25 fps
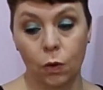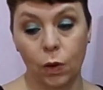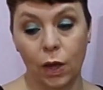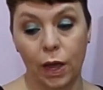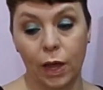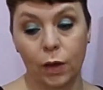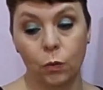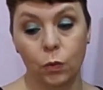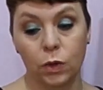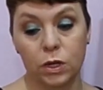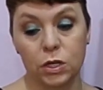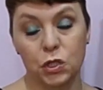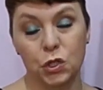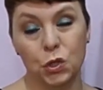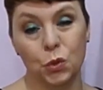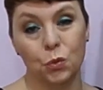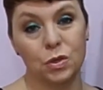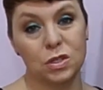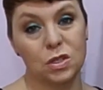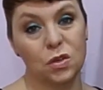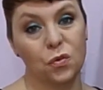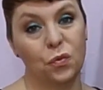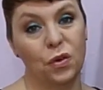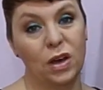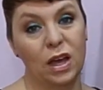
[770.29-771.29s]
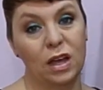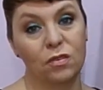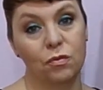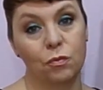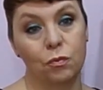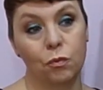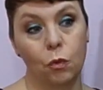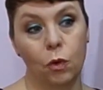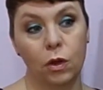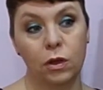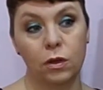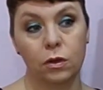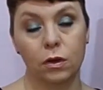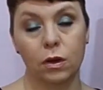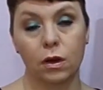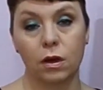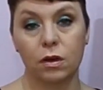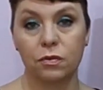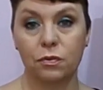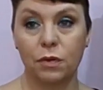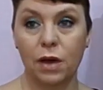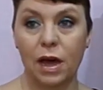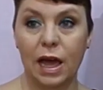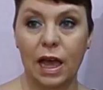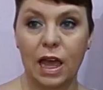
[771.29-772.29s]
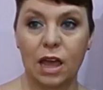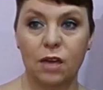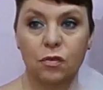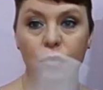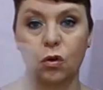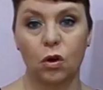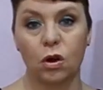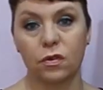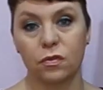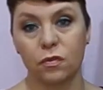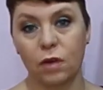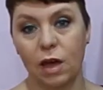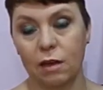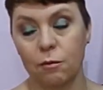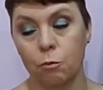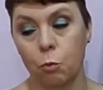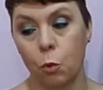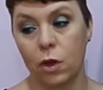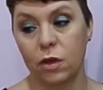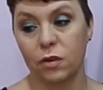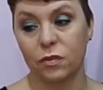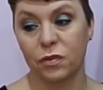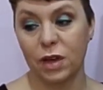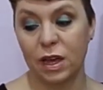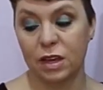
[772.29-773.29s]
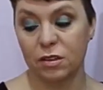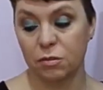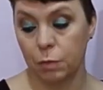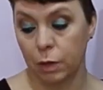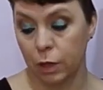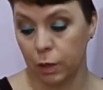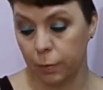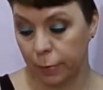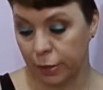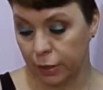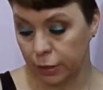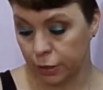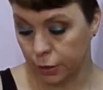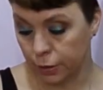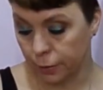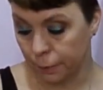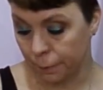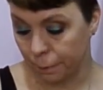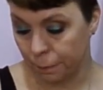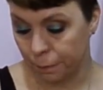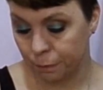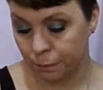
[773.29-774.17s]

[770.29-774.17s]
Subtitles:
I wish it was a 5 or a 5.5 millimeter,